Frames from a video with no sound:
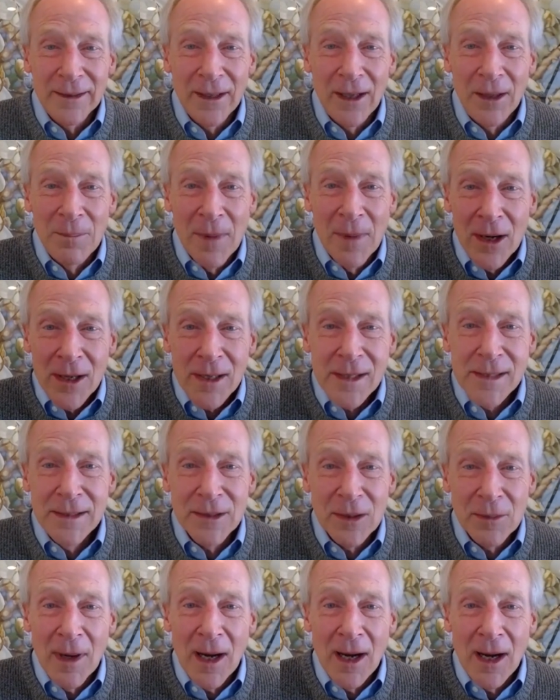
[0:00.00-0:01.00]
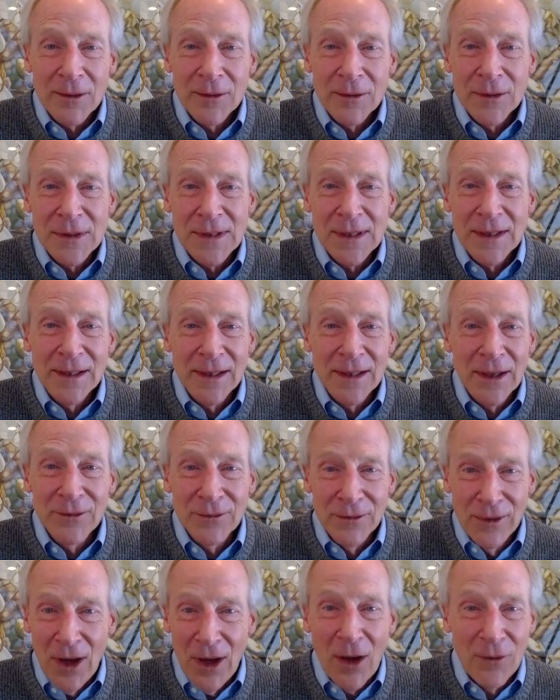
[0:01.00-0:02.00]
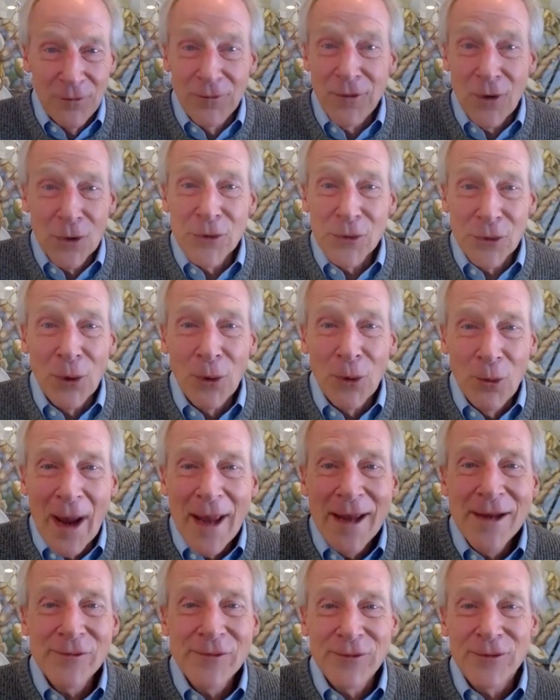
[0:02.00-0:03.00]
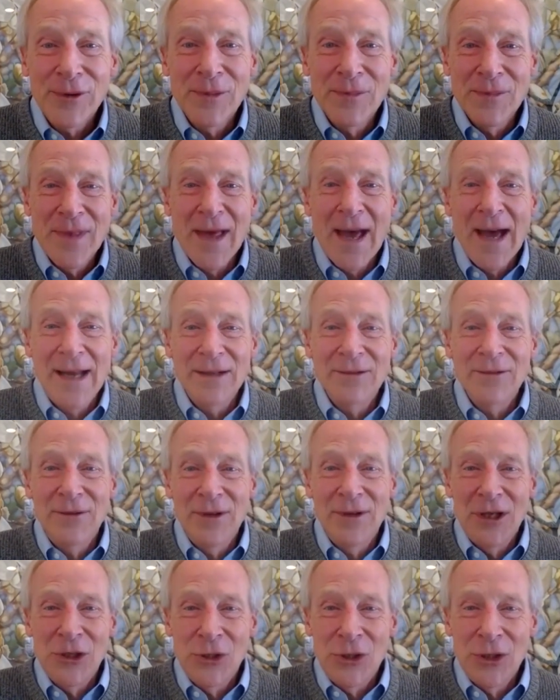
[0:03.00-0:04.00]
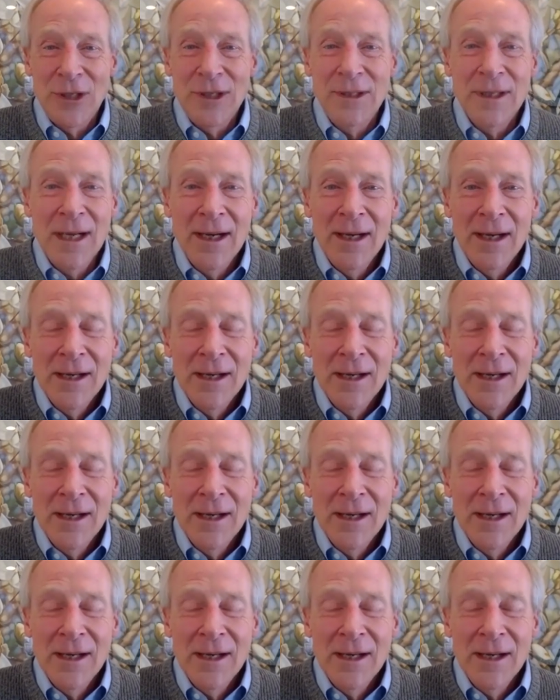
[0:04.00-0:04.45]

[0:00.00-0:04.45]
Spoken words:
American democracy further away from that vision,